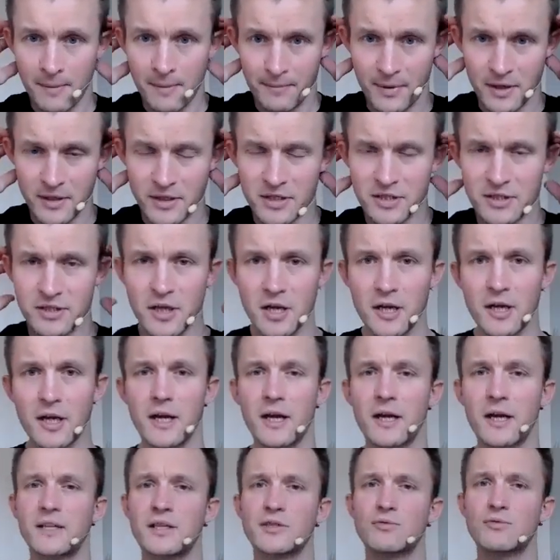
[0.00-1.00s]
But
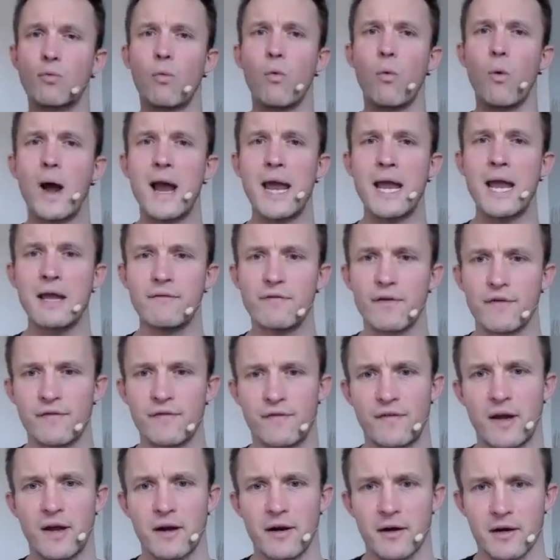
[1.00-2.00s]
suddenly I had this wave of
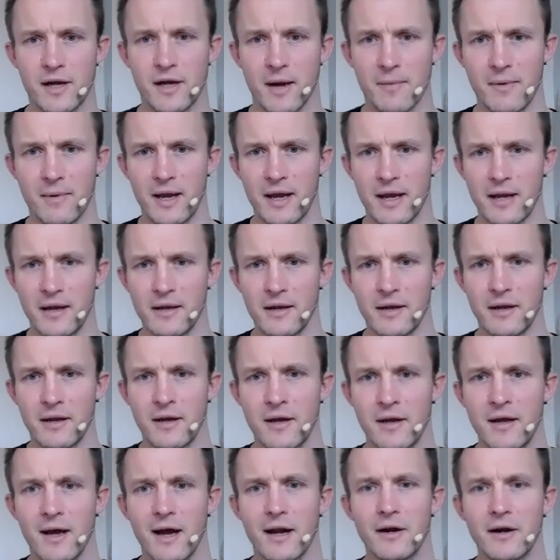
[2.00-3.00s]
fear come in.
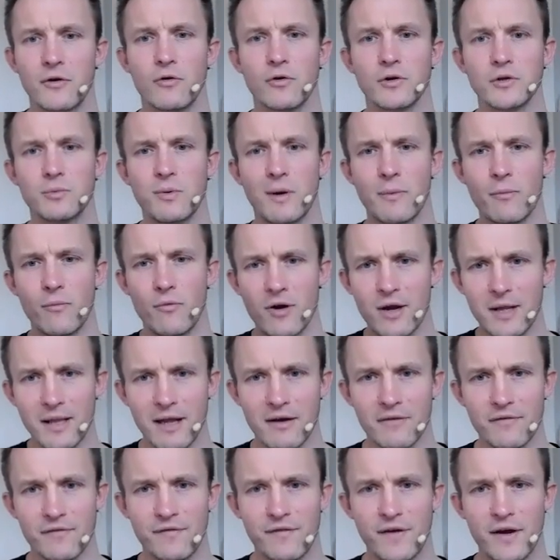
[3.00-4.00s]
And of course, when we're in
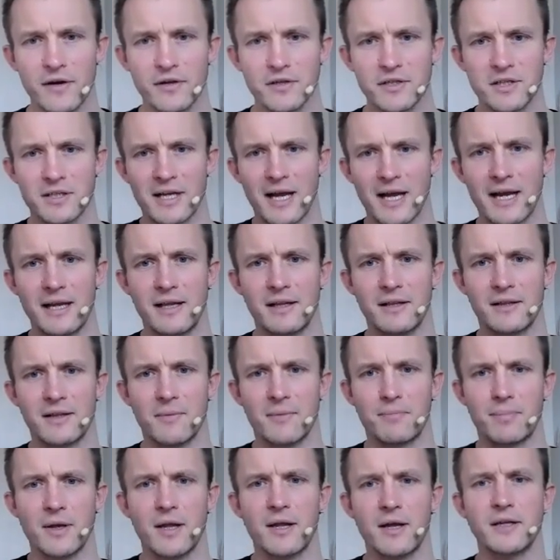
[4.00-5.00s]
that fear state, the
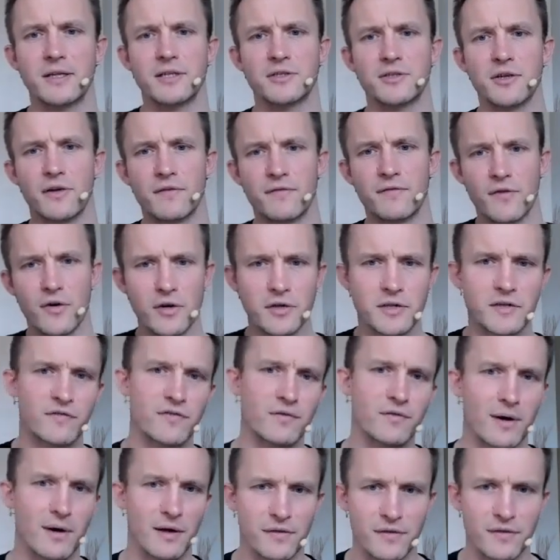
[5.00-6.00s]
blood is diverted
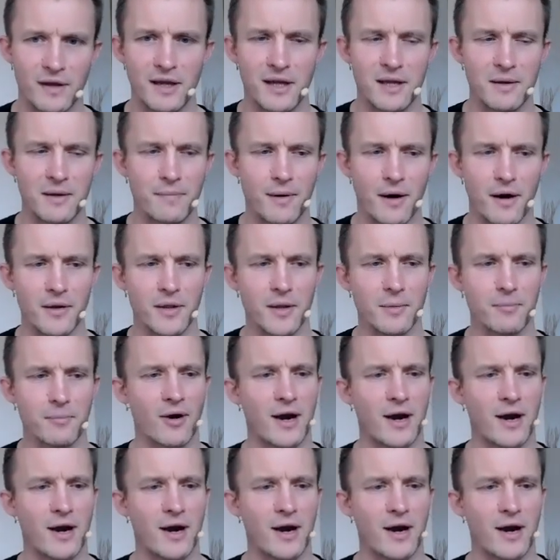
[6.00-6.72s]
from our thinking part of the